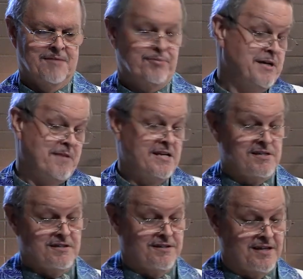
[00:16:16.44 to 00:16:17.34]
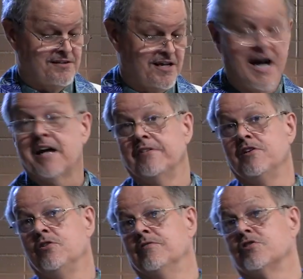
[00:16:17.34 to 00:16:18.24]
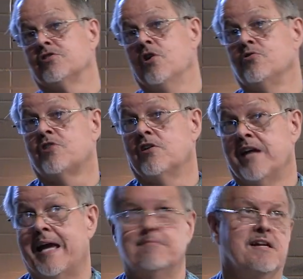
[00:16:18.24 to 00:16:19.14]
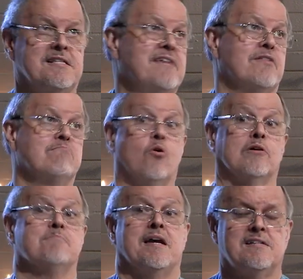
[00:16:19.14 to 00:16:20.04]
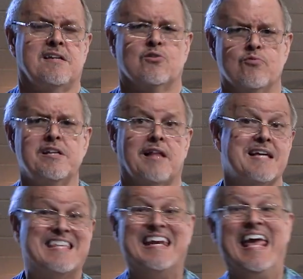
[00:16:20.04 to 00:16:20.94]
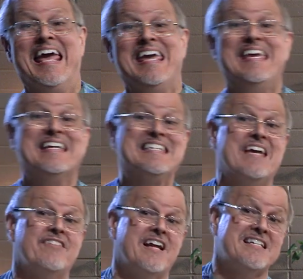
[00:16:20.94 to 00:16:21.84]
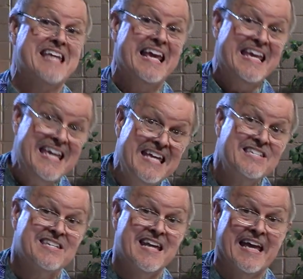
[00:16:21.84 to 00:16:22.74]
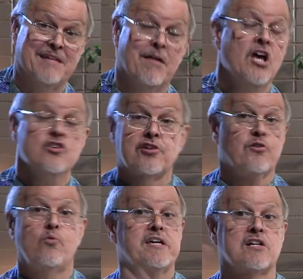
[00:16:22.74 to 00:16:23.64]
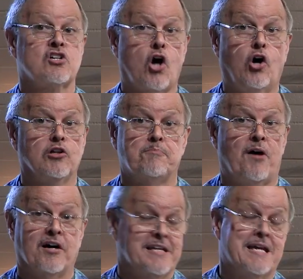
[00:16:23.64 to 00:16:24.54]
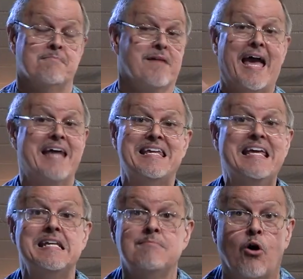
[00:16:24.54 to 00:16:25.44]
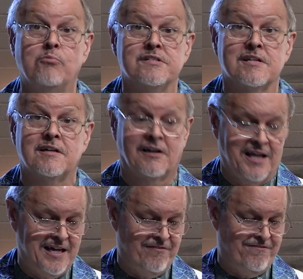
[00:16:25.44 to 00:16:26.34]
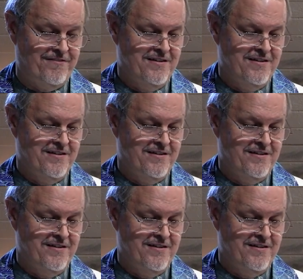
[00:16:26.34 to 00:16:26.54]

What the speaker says: Pretty amazing to think the God of the universe knows our name. And it's even more amazing to realize that he has given us his name so that we can call upon him at any moment in our life.